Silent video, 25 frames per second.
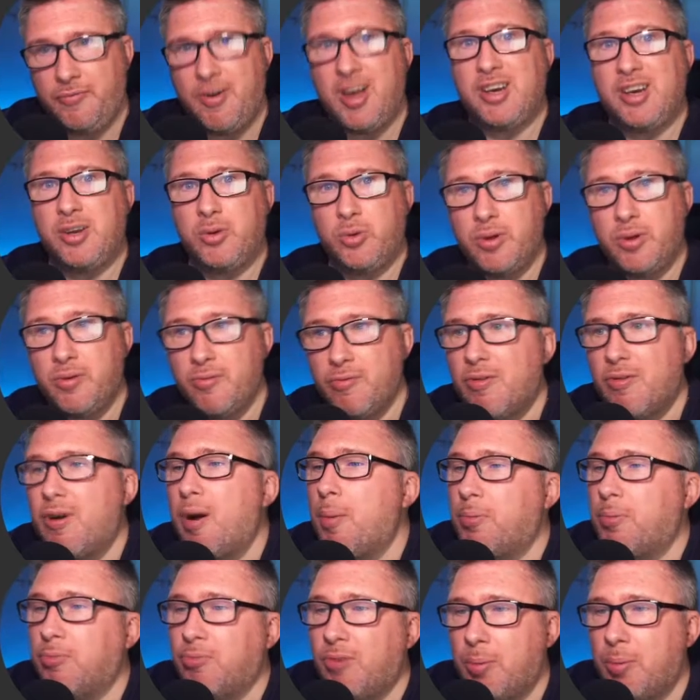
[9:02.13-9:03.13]
value that it
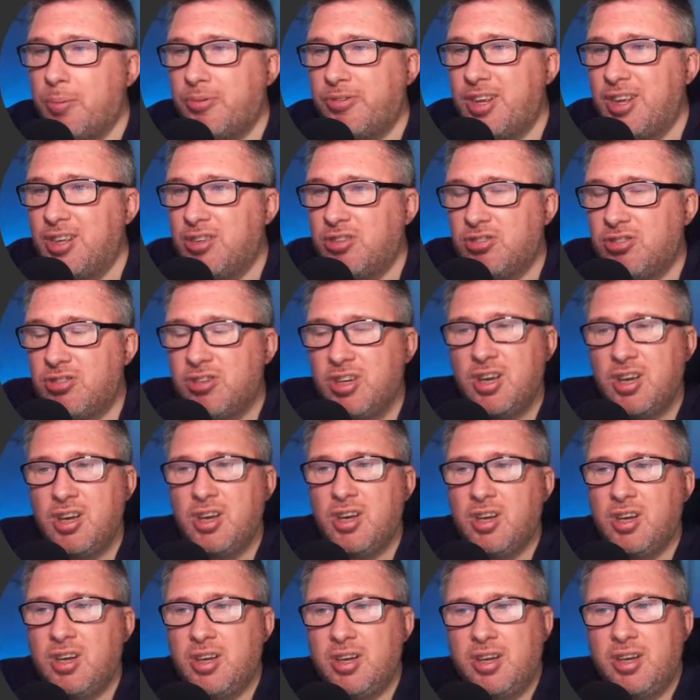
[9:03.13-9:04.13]
represents.
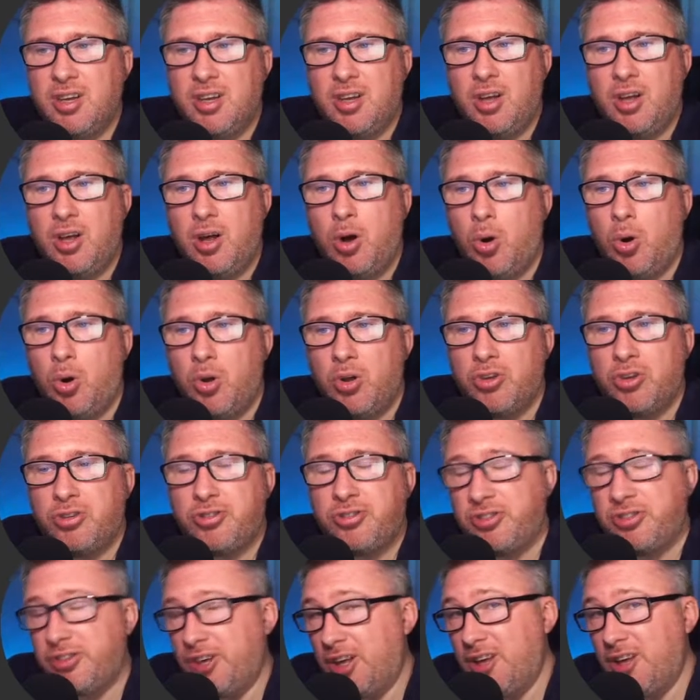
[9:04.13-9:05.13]

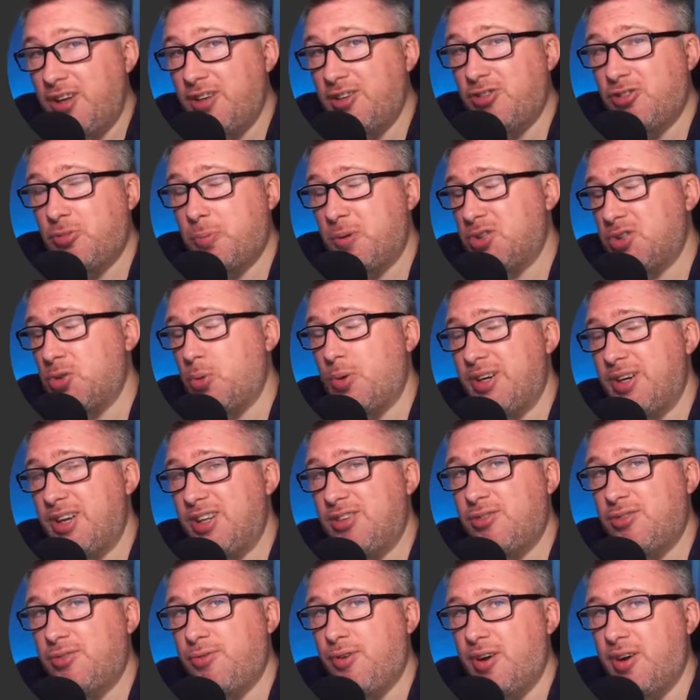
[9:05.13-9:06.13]
Certain special
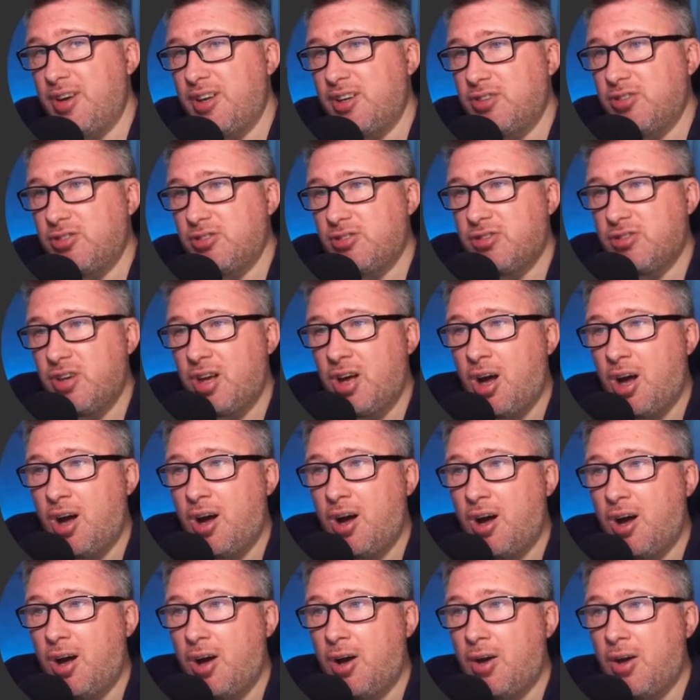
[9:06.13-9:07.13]
identifiers
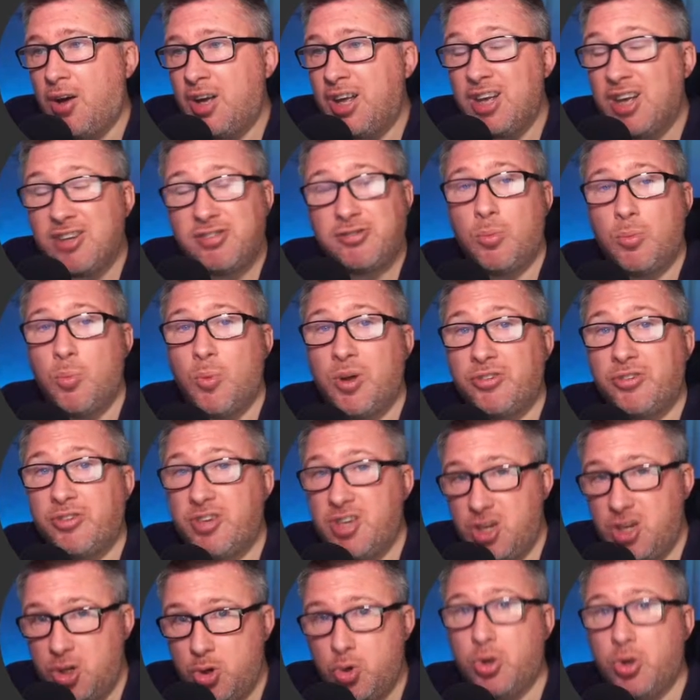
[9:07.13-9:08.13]
are custom ones
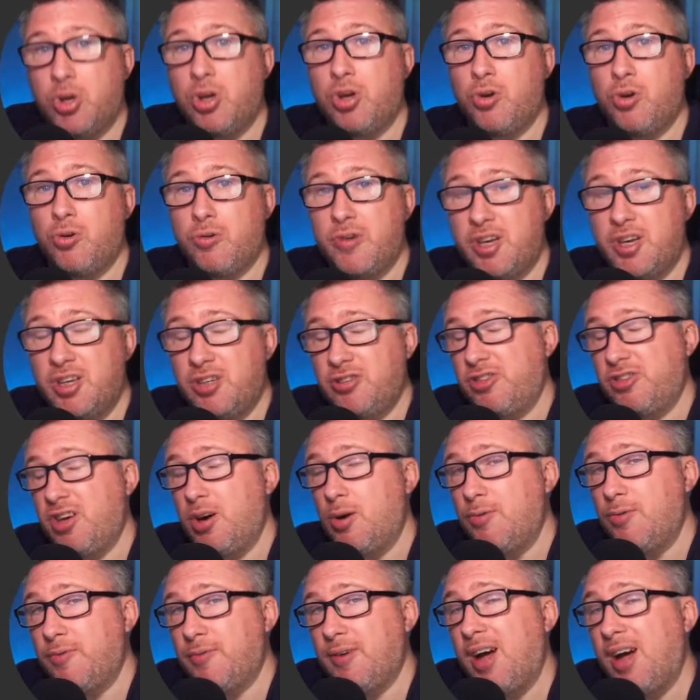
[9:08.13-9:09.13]
that you can create
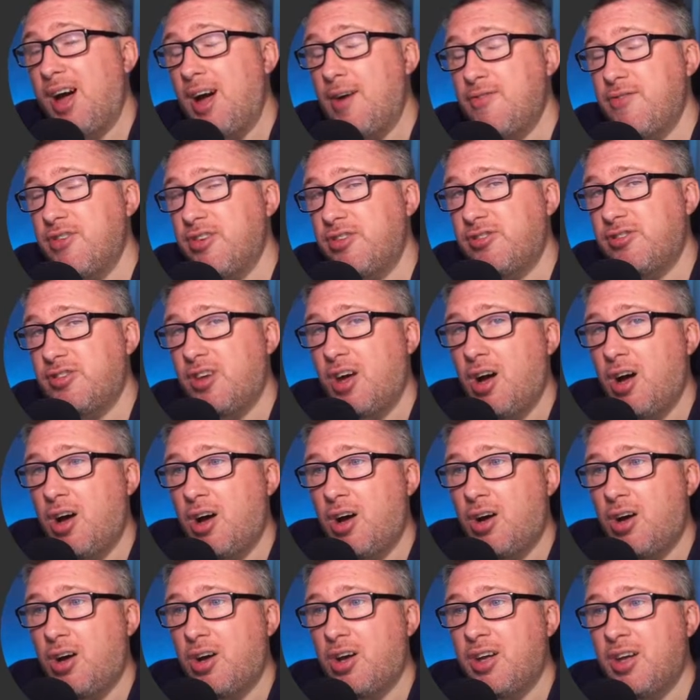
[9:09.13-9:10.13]
yourself. Others
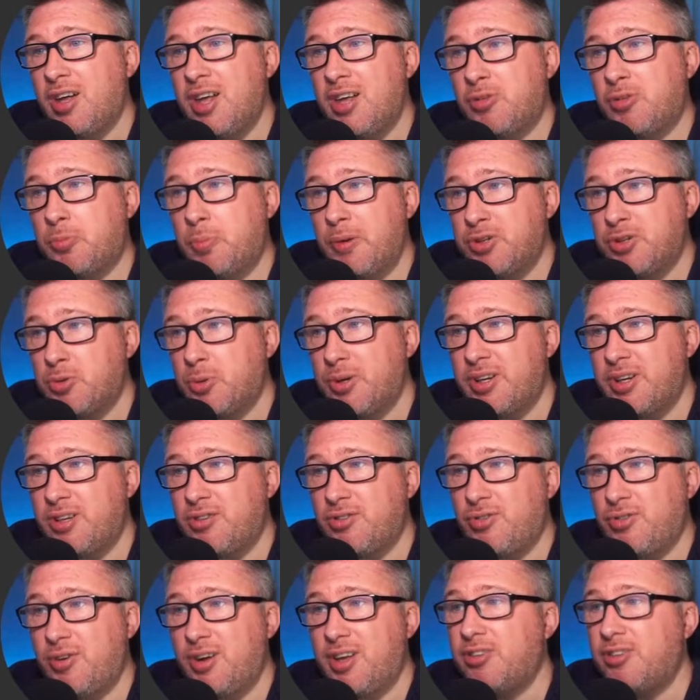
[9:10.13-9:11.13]
are special
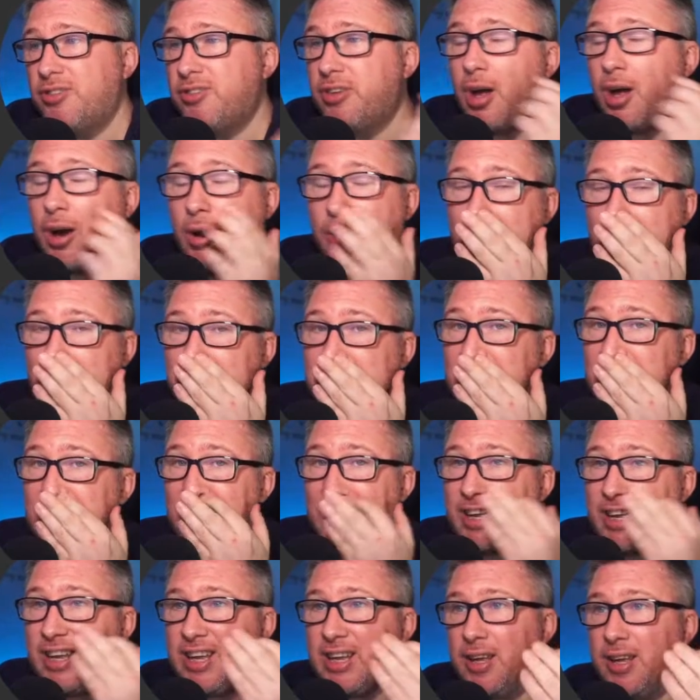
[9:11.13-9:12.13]
identifiers that are
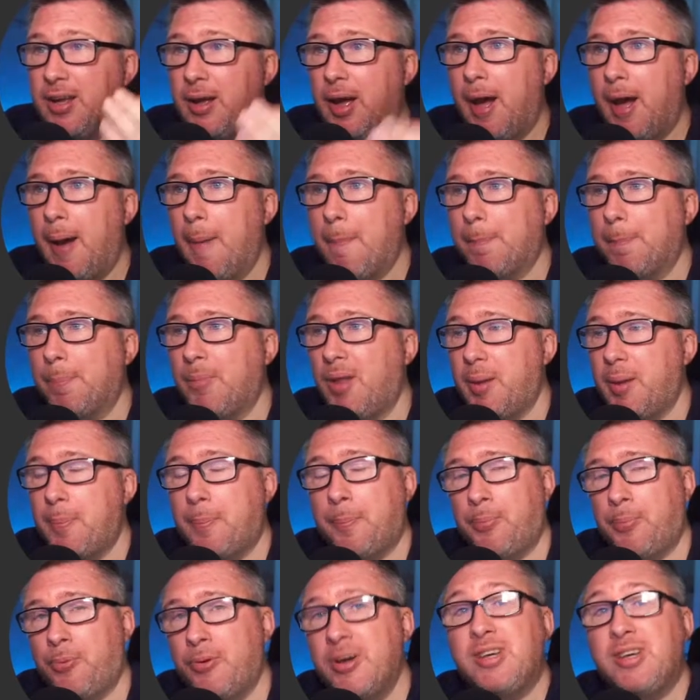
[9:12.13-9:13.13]
actually like
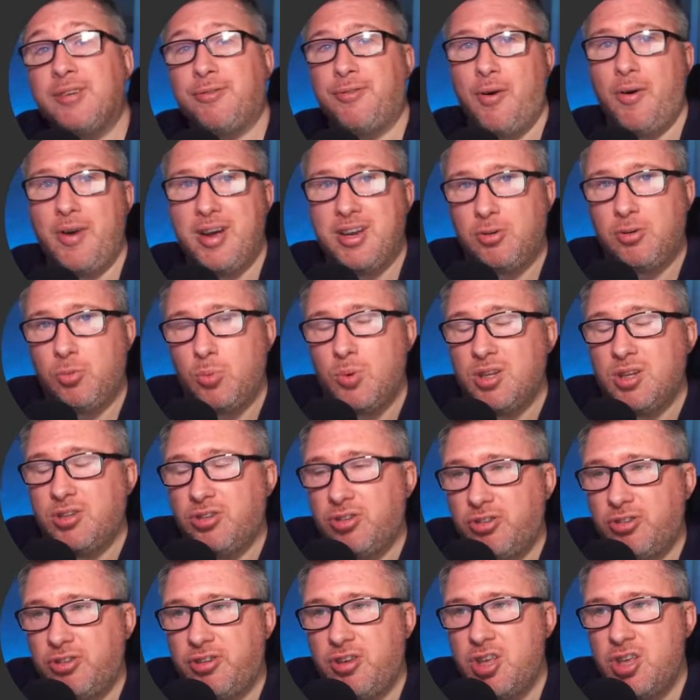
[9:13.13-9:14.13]
predefined
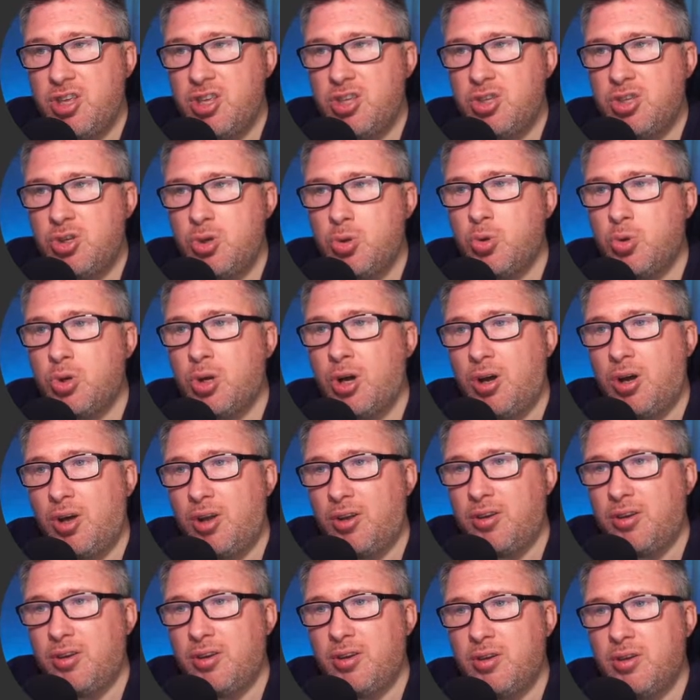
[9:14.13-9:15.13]
ones that you
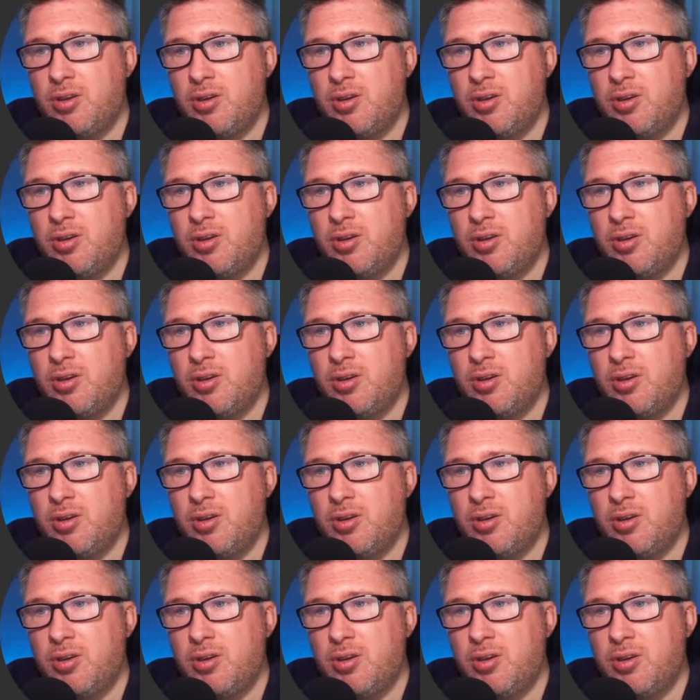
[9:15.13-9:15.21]
can't